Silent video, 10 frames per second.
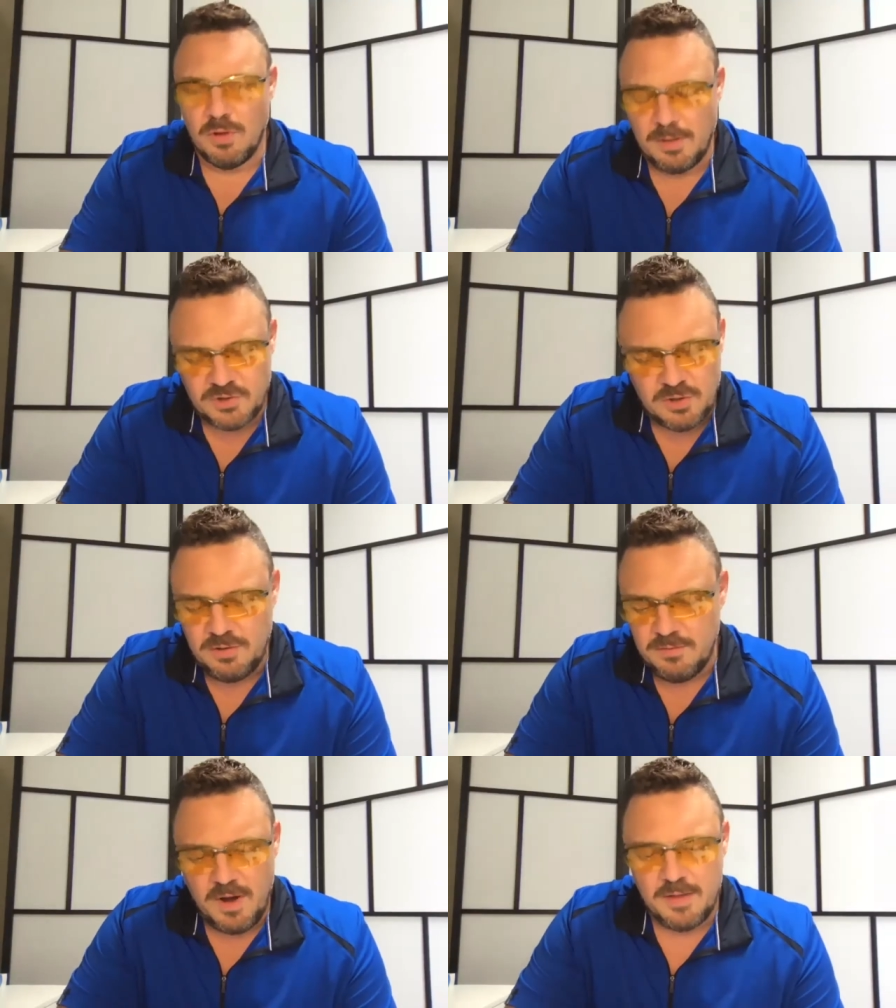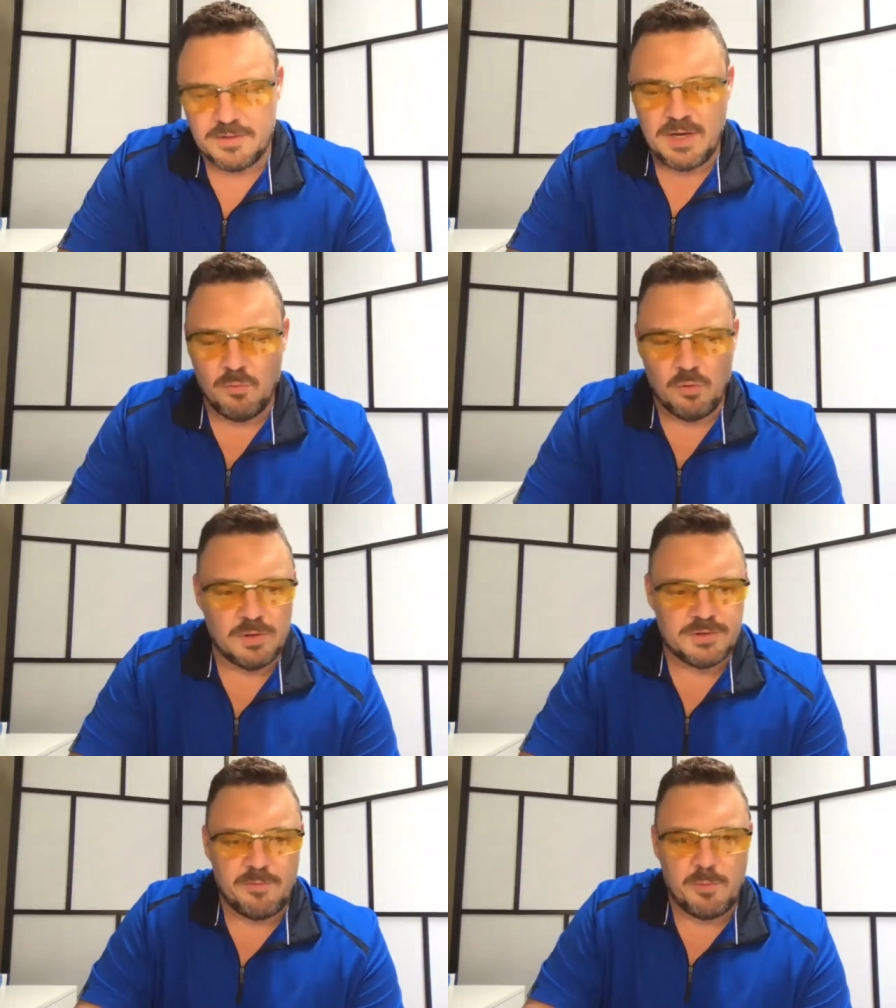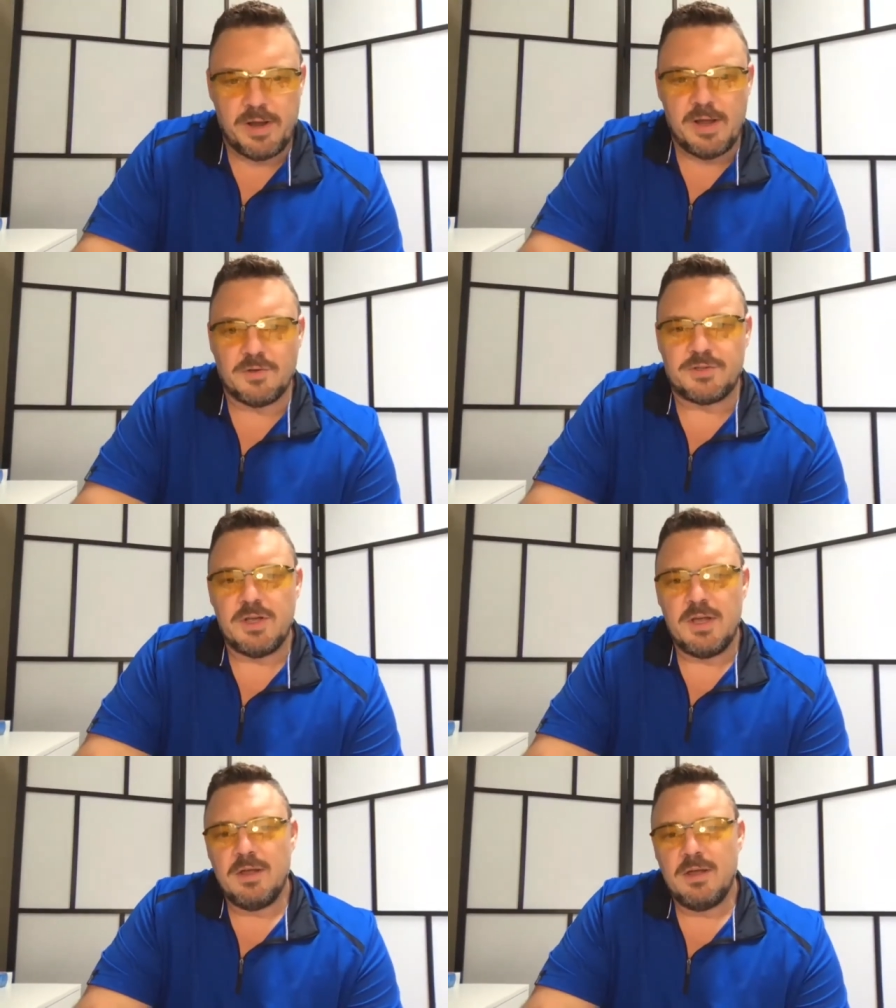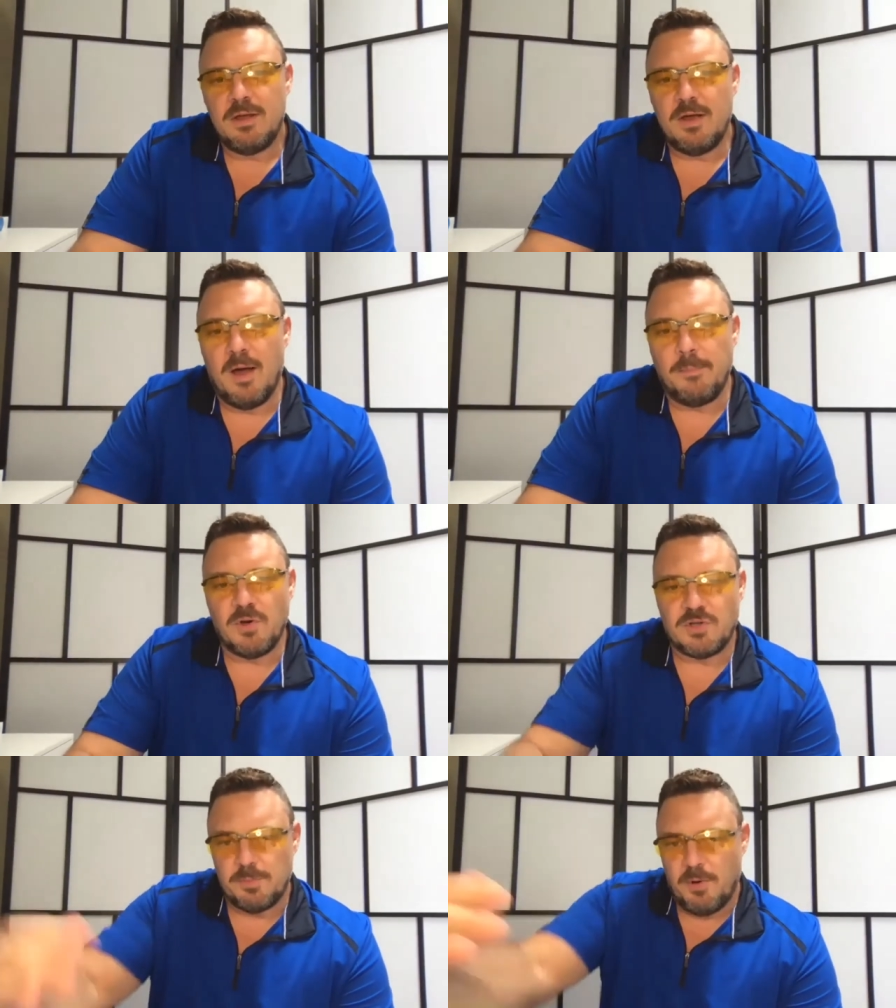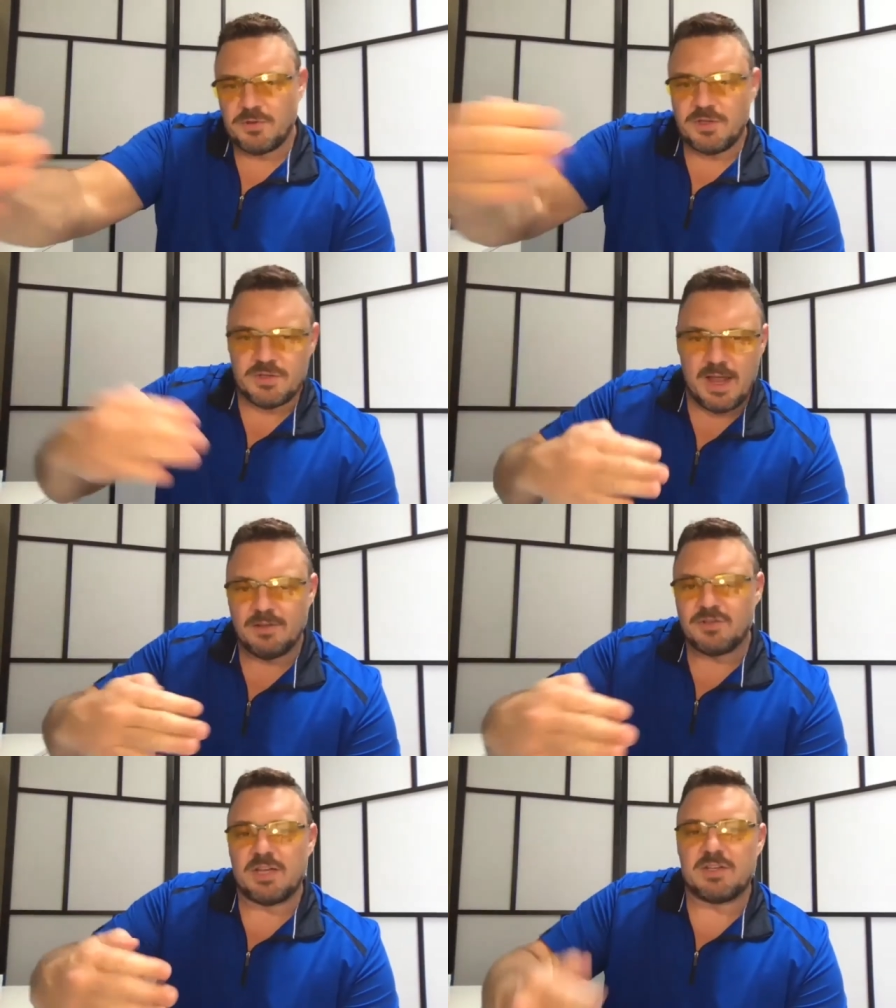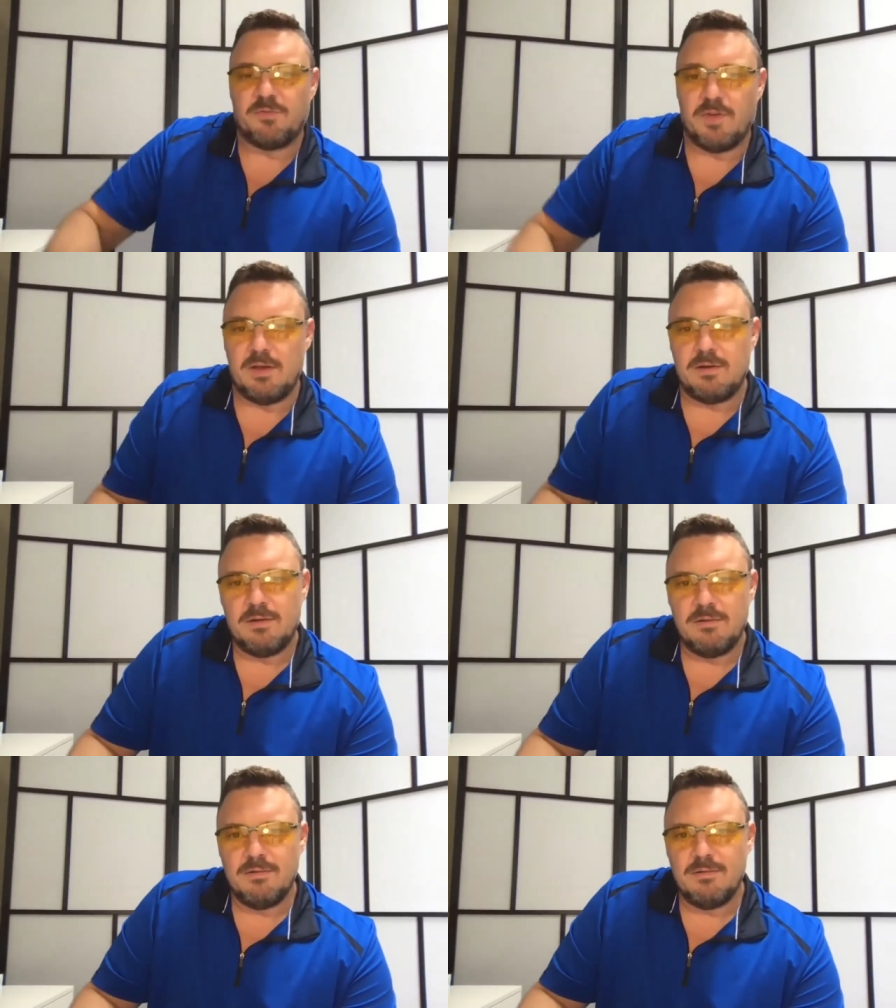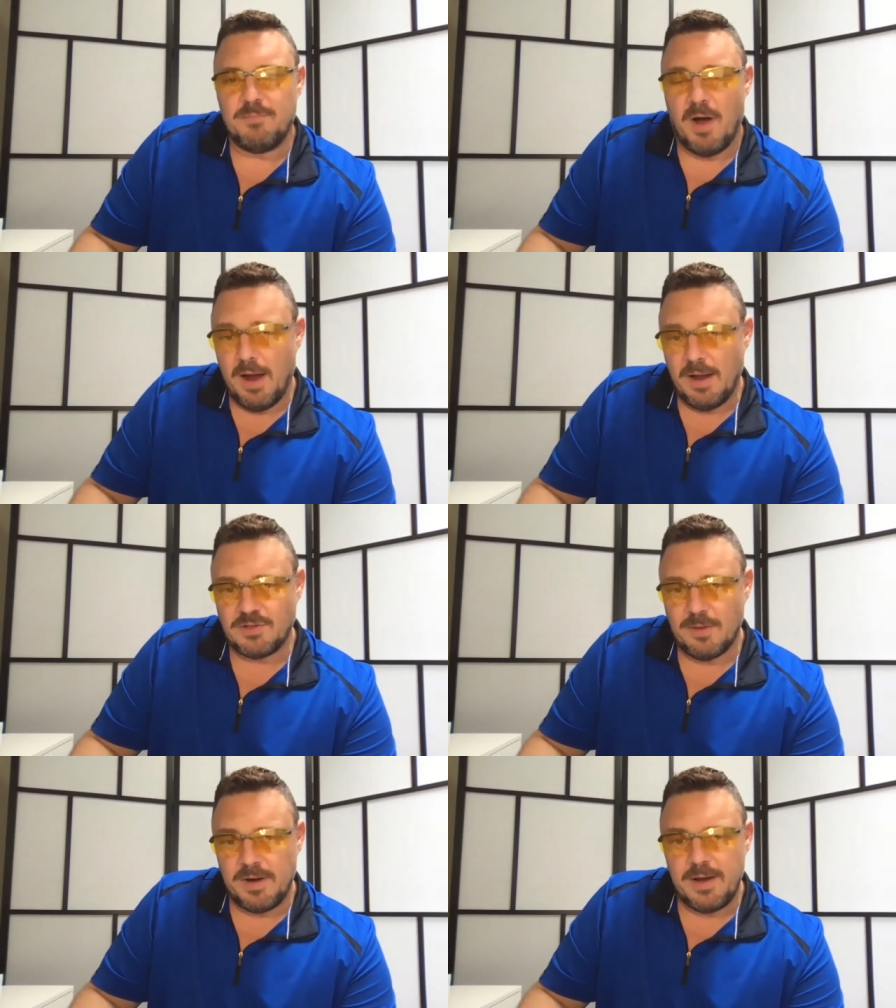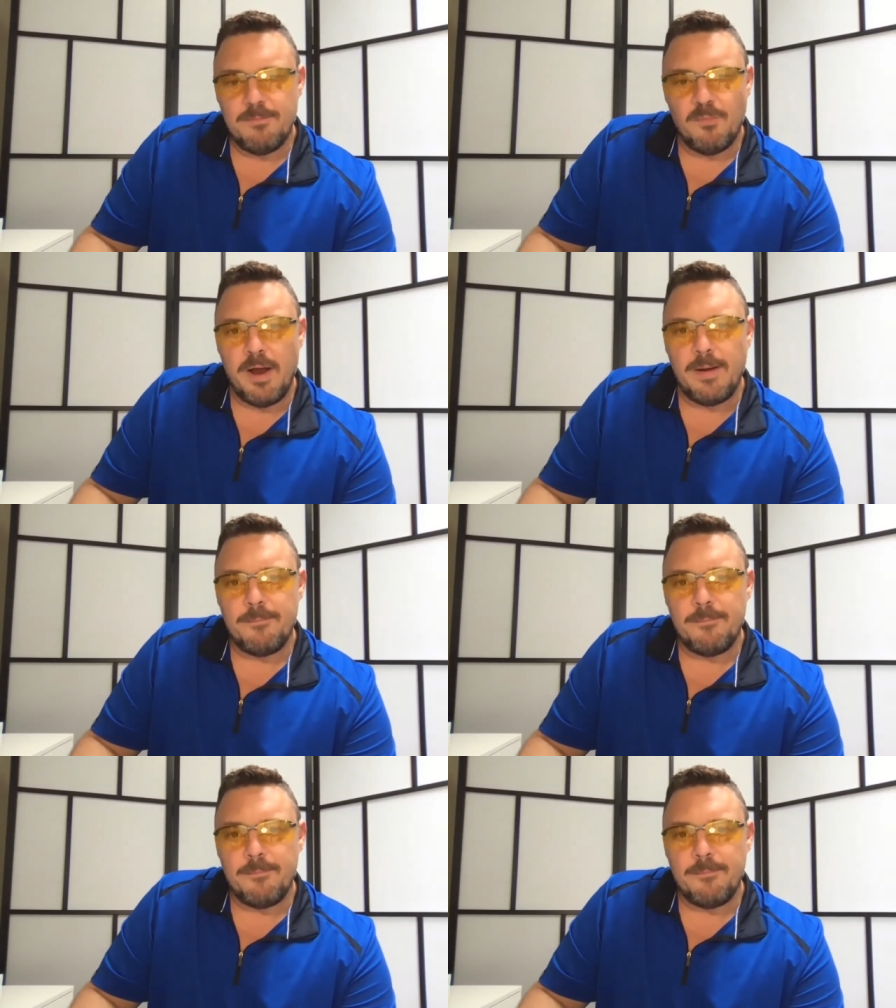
I'm sure you've got the same rule as everybody else. You're supposed to stand 6 feet behind somebody, right?